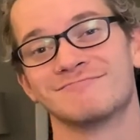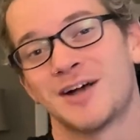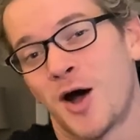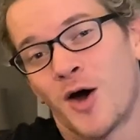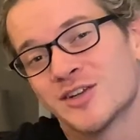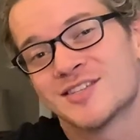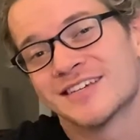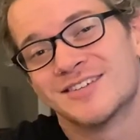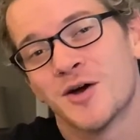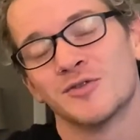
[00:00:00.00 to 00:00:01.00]
honestly
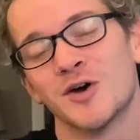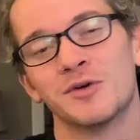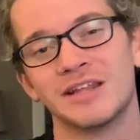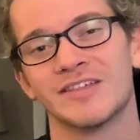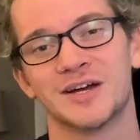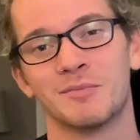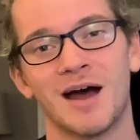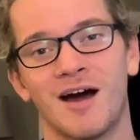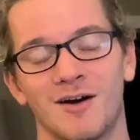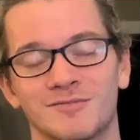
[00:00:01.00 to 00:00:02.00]
don't know anything
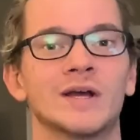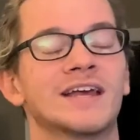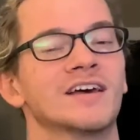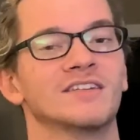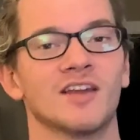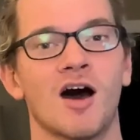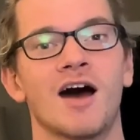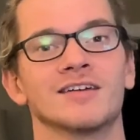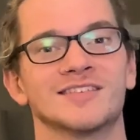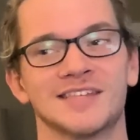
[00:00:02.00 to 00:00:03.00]
about. We
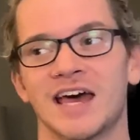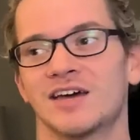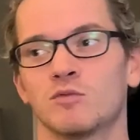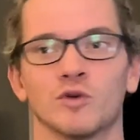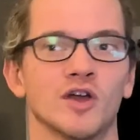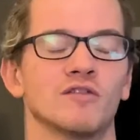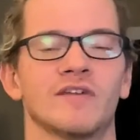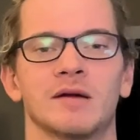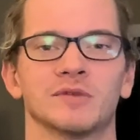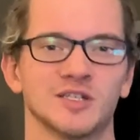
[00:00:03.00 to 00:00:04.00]
cannot say, well, no
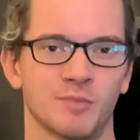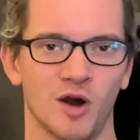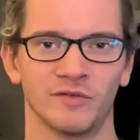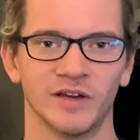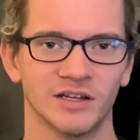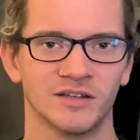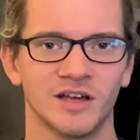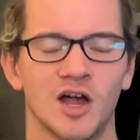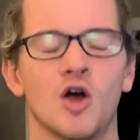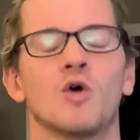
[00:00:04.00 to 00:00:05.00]
family's perfect.
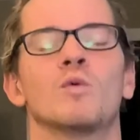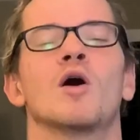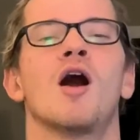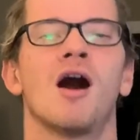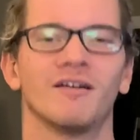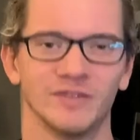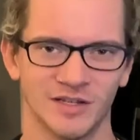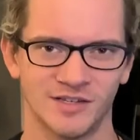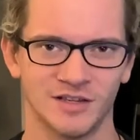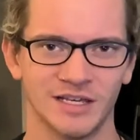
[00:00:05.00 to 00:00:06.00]
Well,
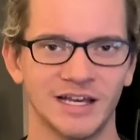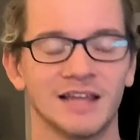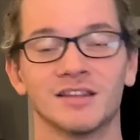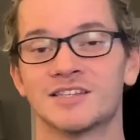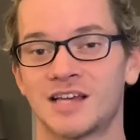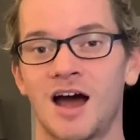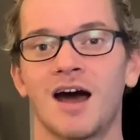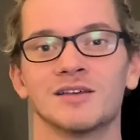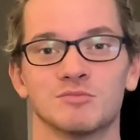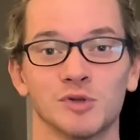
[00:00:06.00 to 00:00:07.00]
obviously, and the sky
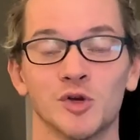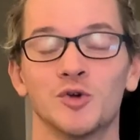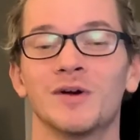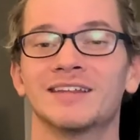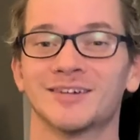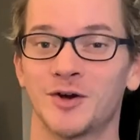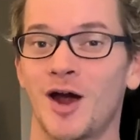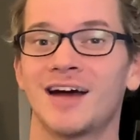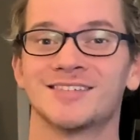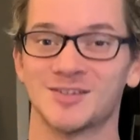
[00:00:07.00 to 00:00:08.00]
is blue and the
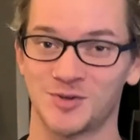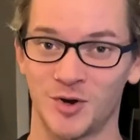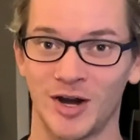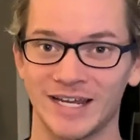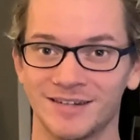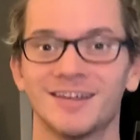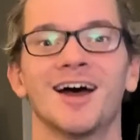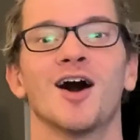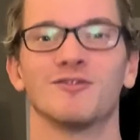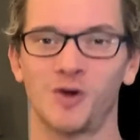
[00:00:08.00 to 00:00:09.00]
grass is green.
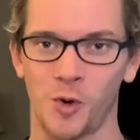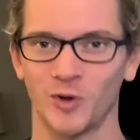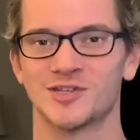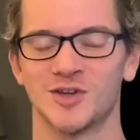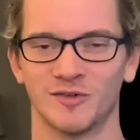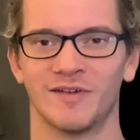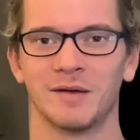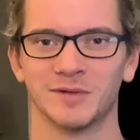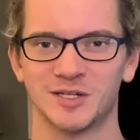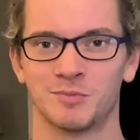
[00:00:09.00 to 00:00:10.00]
Of course, no
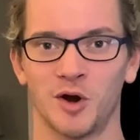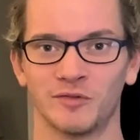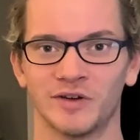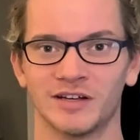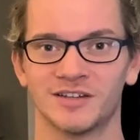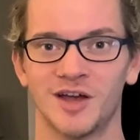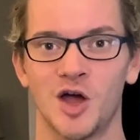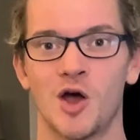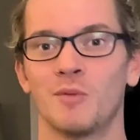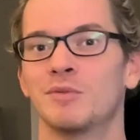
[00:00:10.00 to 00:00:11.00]
family's perfect.
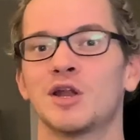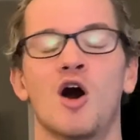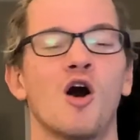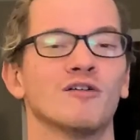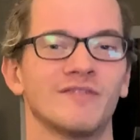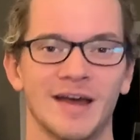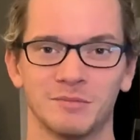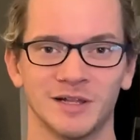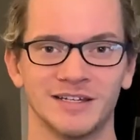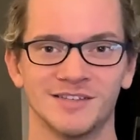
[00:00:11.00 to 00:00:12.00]
But all
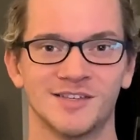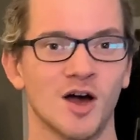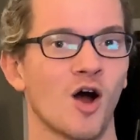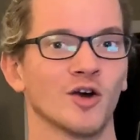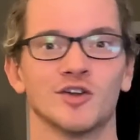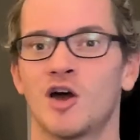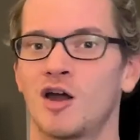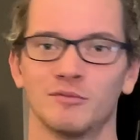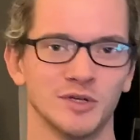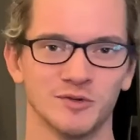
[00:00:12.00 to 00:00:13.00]
families are not
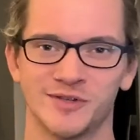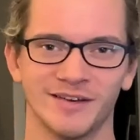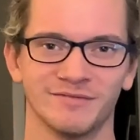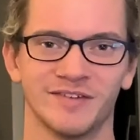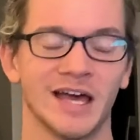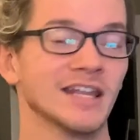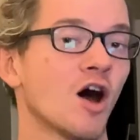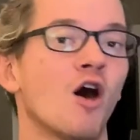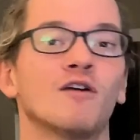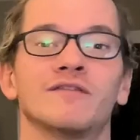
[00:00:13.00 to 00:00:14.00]
abusive, and
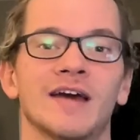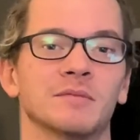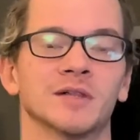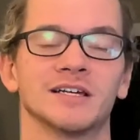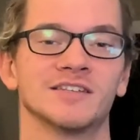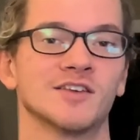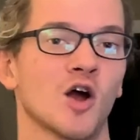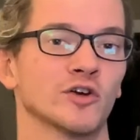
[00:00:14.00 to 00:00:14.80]
all families are